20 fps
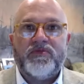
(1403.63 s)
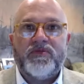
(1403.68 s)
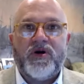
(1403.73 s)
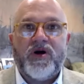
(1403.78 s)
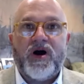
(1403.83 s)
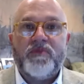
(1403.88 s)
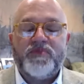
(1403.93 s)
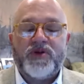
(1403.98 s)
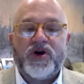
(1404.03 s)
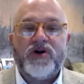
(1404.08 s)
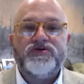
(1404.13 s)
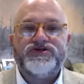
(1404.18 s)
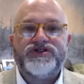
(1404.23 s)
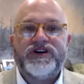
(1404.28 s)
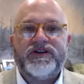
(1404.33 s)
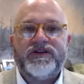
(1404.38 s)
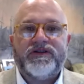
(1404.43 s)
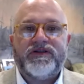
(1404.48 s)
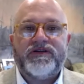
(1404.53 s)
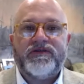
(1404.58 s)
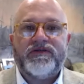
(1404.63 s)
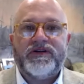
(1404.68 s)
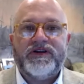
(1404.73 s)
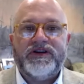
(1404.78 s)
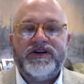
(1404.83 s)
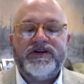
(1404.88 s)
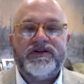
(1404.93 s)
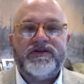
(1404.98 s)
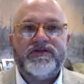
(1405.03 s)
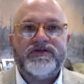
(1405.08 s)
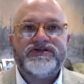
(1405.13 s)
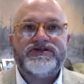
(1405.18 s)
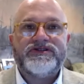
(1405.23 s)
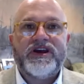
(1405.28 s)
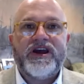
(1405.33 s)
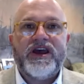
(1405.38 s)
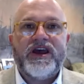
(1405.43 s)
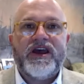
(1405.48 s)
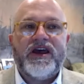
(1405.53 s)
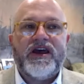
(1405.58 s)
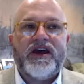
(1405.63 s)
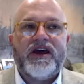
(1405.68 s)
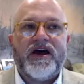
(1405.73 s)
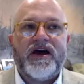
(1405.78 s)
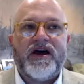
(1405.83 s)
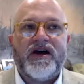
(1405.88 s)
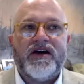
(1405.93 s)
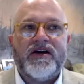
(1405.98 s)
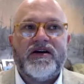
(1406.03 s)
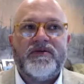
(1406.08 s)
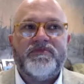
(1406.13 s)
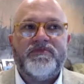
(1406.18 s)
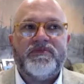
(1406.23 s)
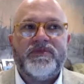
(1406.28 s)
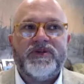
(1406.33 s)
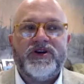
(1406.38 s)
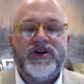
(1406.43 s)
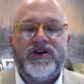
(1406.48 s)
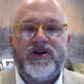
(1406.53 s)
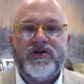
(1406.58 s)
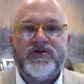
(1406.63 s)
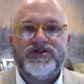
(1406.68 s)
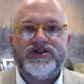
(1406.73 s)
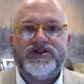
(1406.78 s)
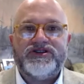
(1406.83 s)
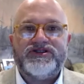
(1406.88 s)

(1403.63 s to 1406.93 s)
approaching 30 years, to